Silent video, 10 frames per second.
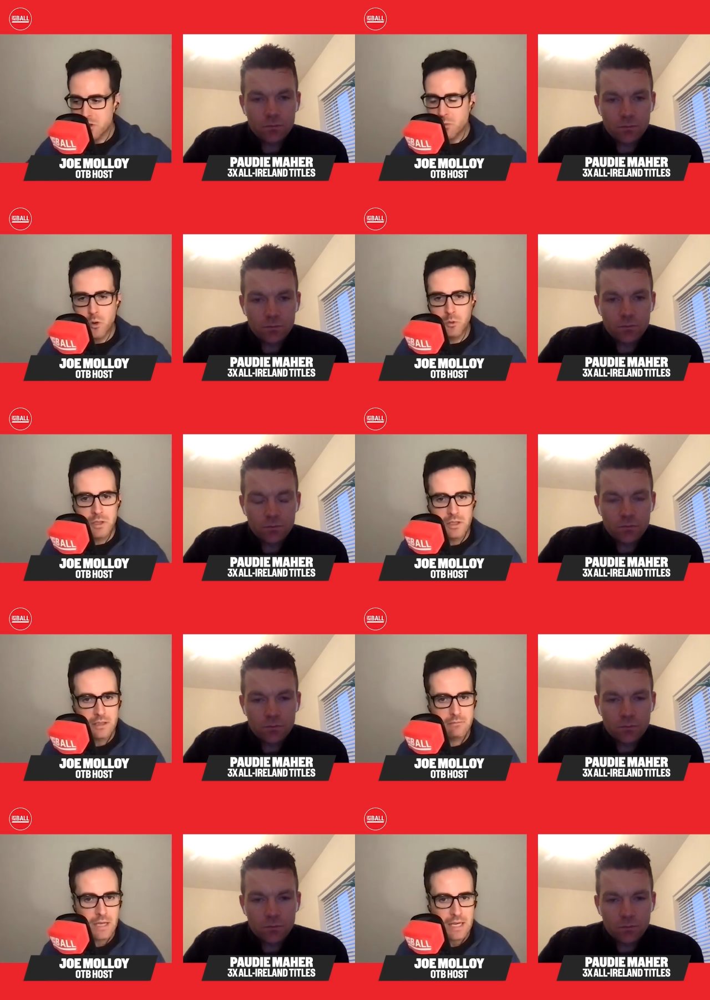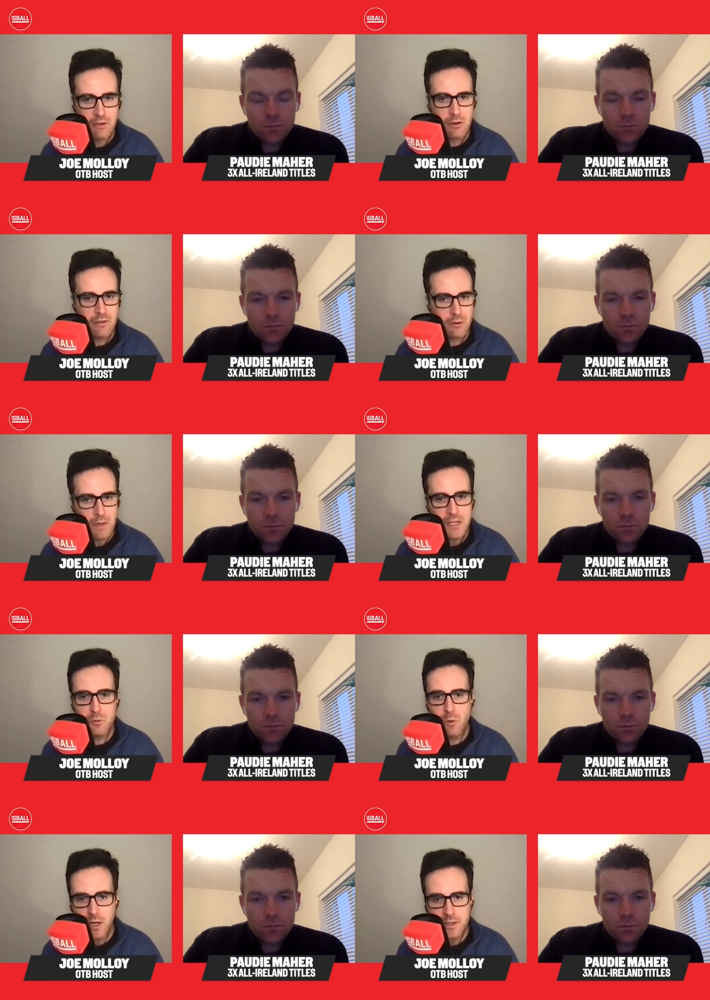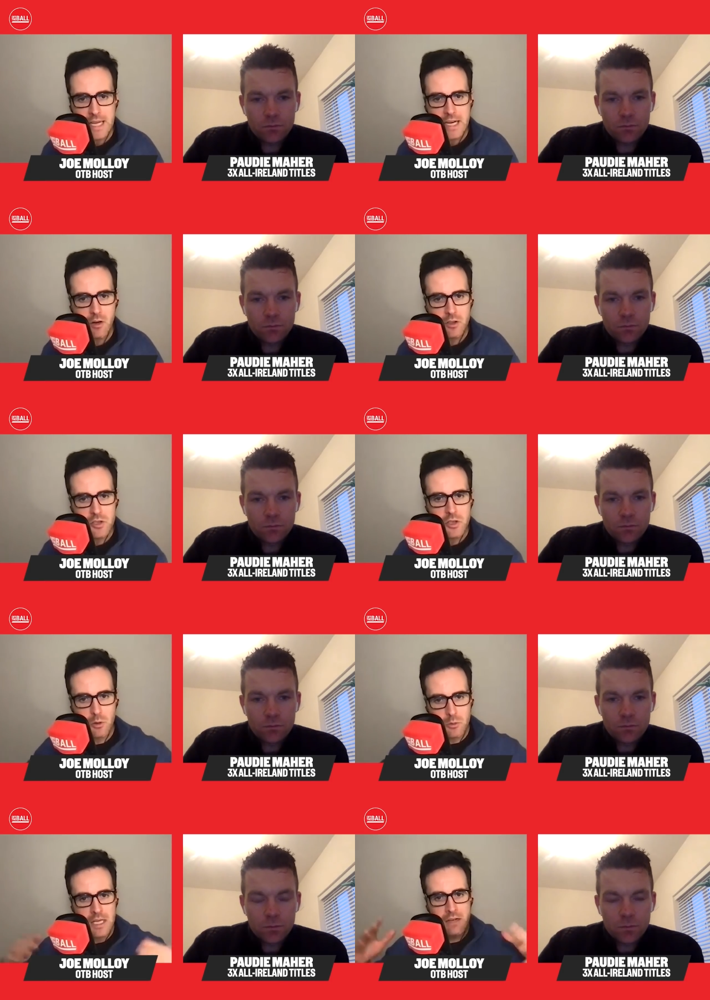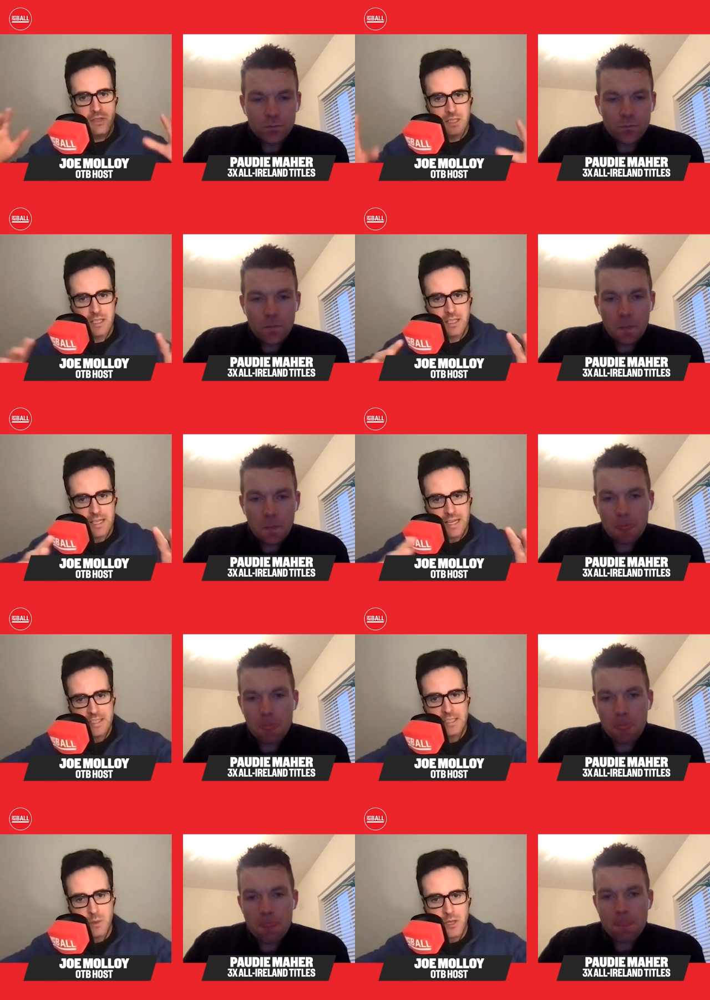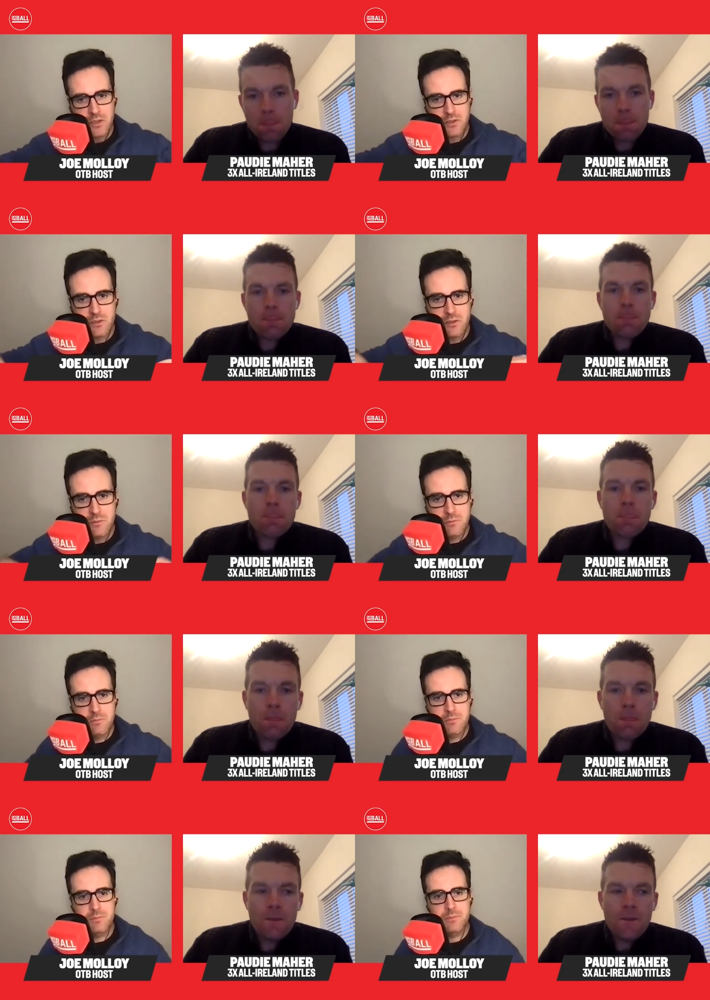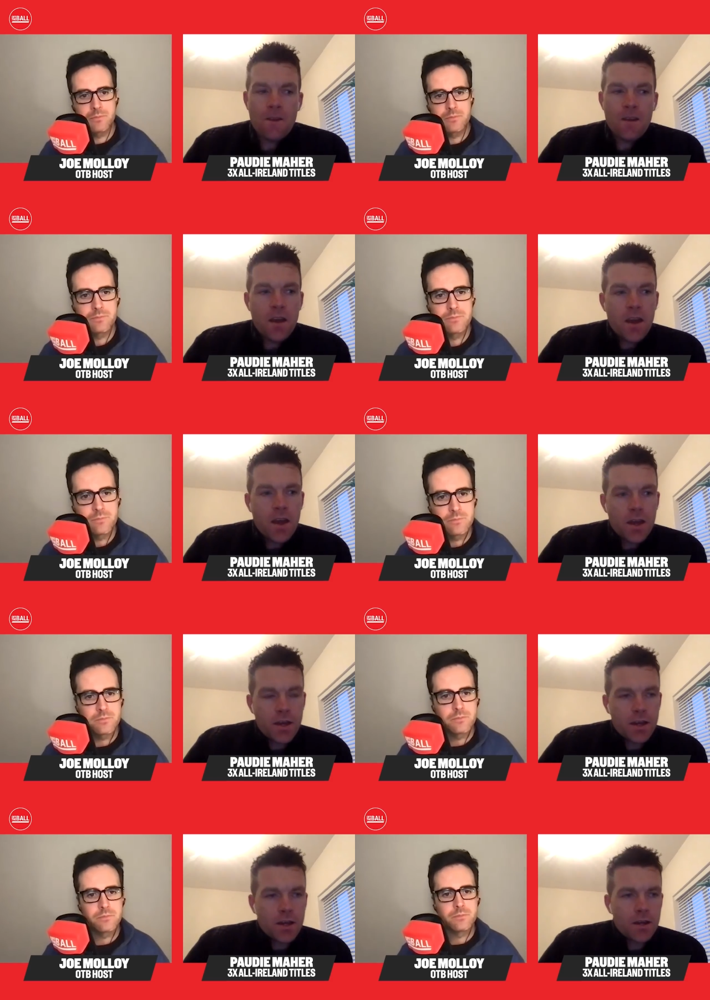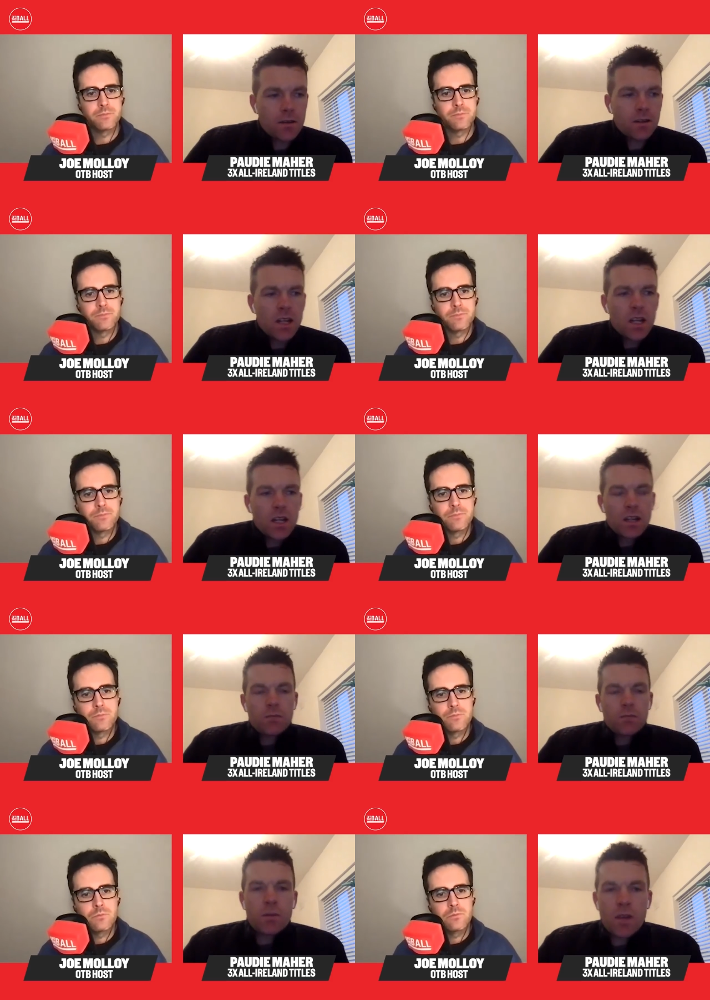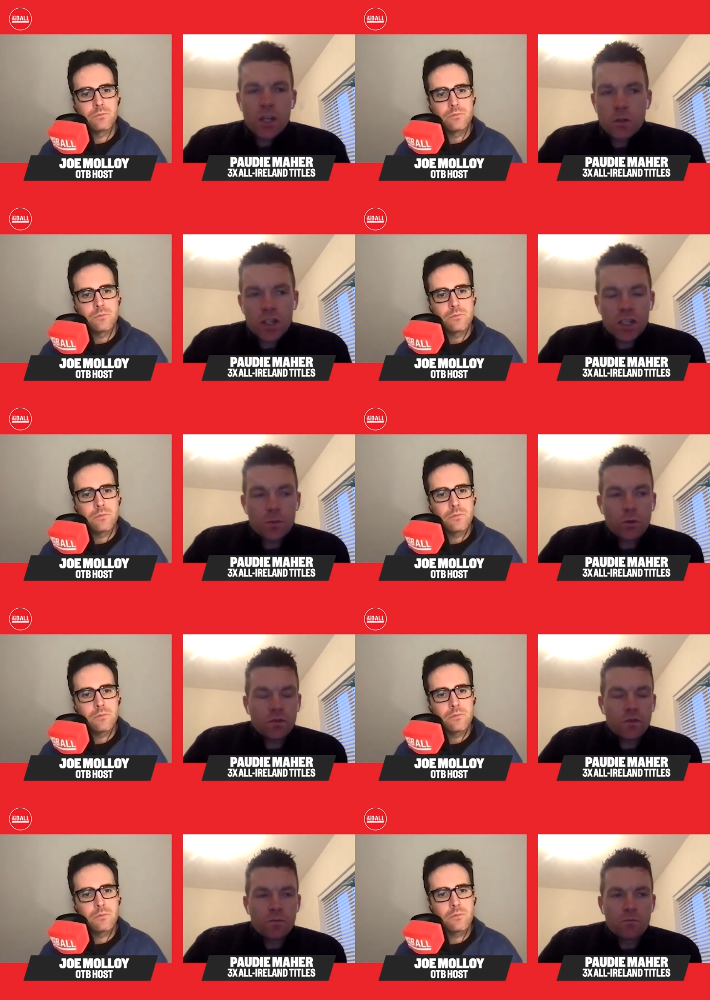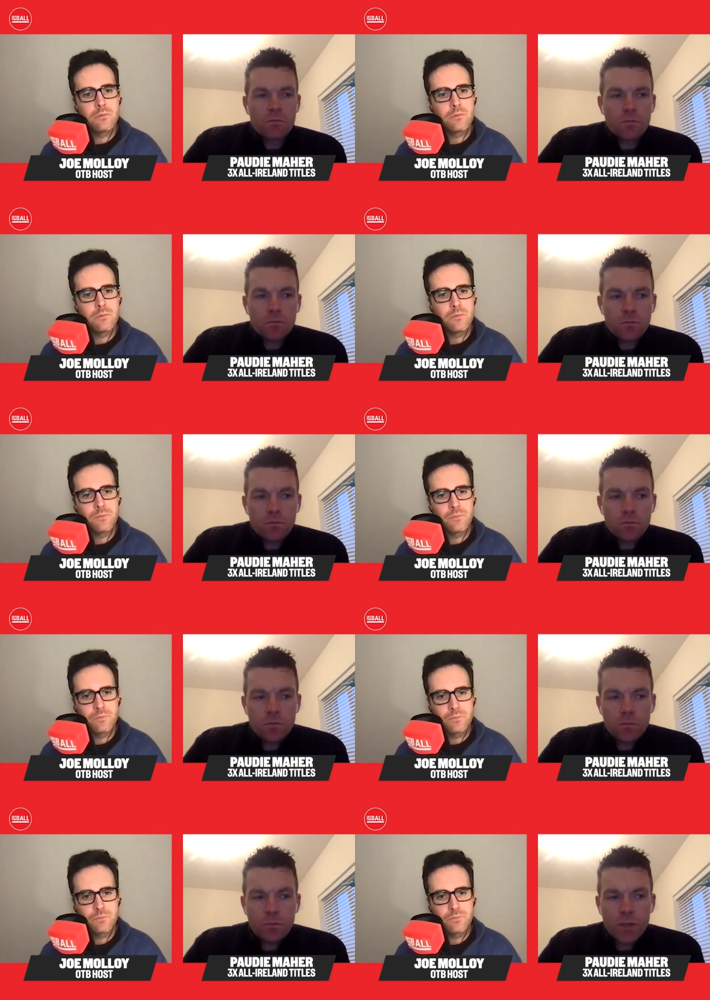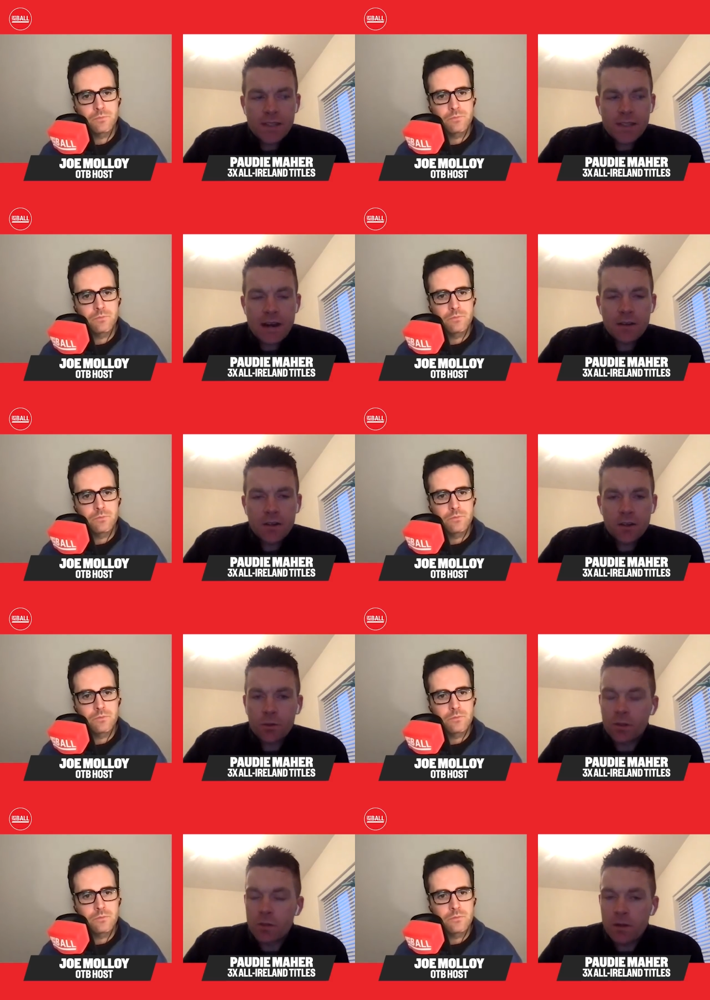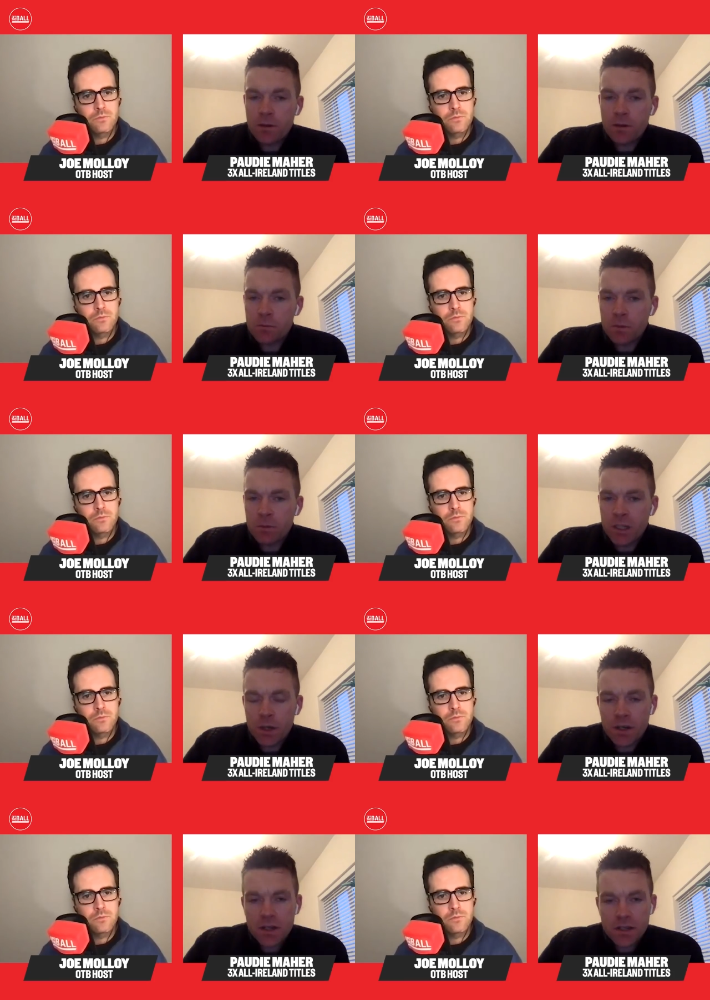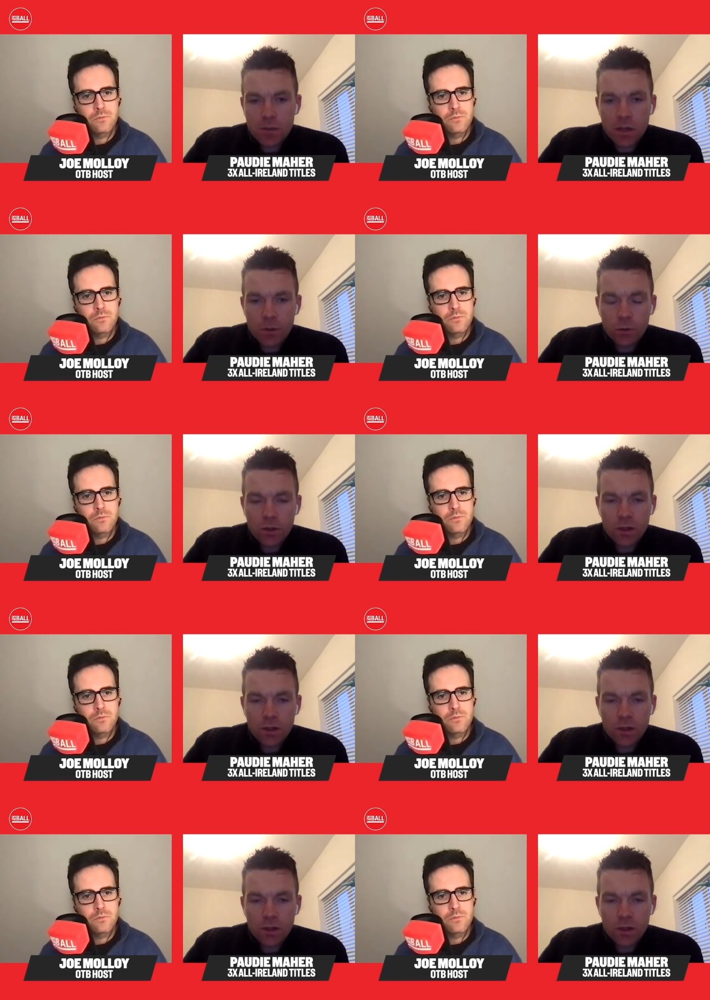Speaker 1: their sport with have i have i read you wrong there or did you always have it in a in a healthy box
Speaker 2: uh, to be honest with you i suppose from when i started up to maybe i was in my 20s i probably would